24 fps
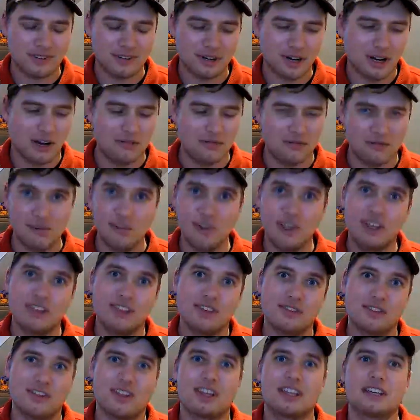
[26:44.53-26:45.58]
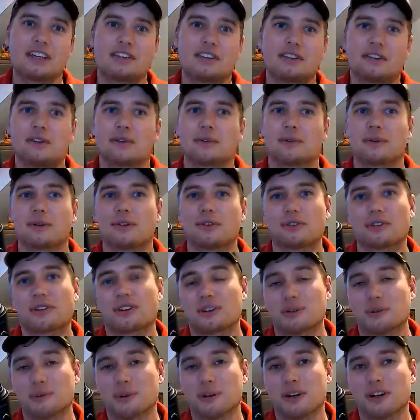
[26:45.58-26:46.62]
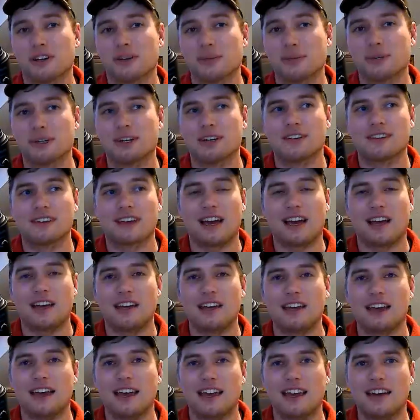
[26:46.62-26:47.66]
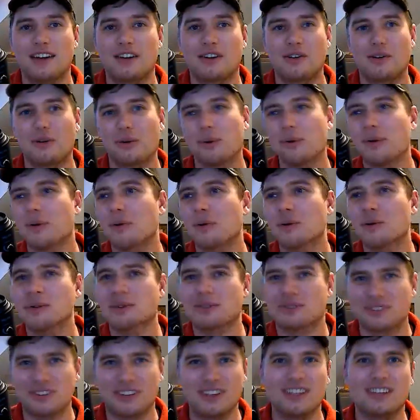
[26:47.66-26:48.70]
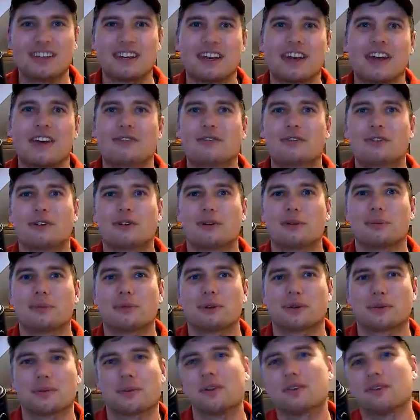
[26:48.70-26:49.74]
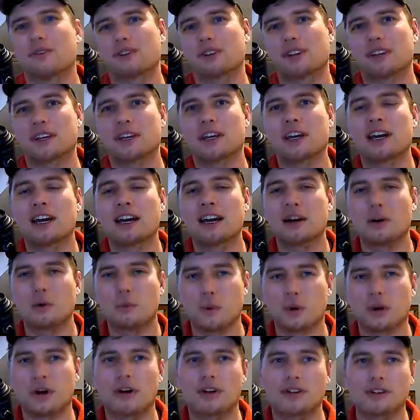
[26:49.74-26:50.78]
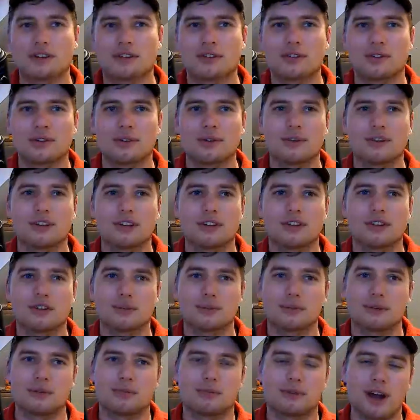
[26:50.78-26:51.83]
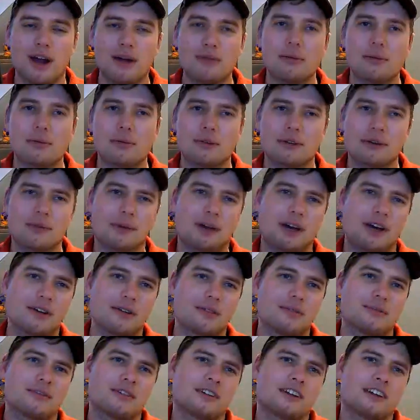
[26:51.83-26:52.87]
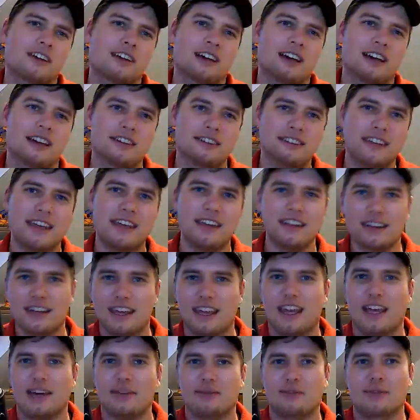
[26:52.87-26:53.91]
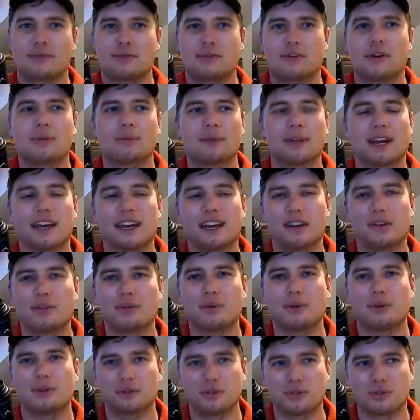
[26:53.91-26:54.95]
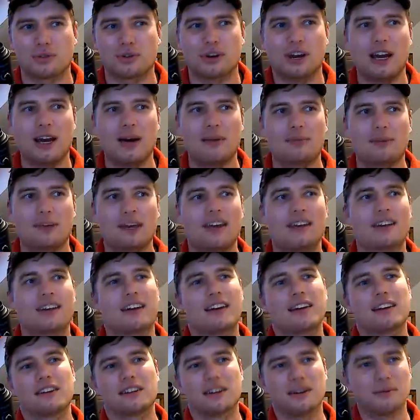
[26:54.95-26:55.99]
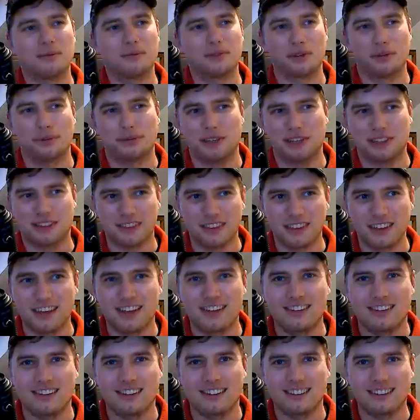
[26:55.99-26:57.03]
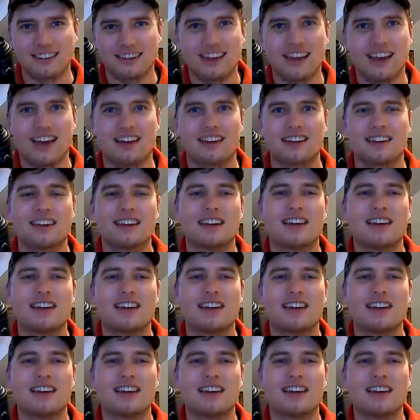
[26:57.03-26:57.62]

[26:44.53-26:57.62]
a fifth of the length it originally was, because I had a whole scene that I filmed originally wearing the suit that took me probably about a day and a half to film that I actually scrapped, and I ended up filming this instead,